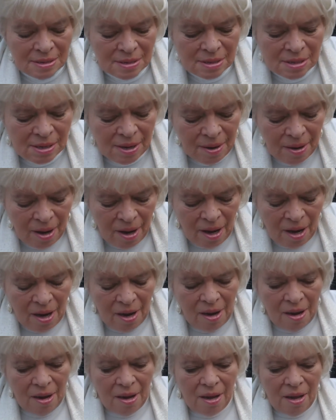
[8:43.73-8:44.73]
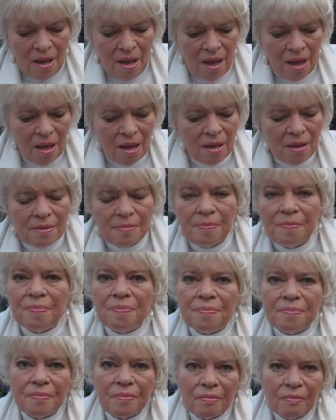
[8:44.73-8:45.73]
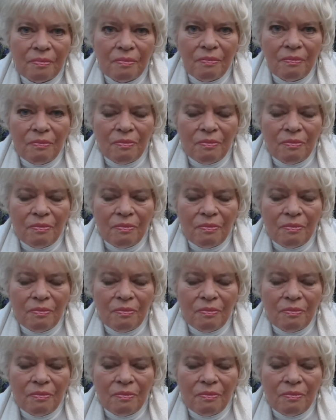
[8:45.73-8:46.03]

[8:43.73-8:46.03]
Nobody speaks.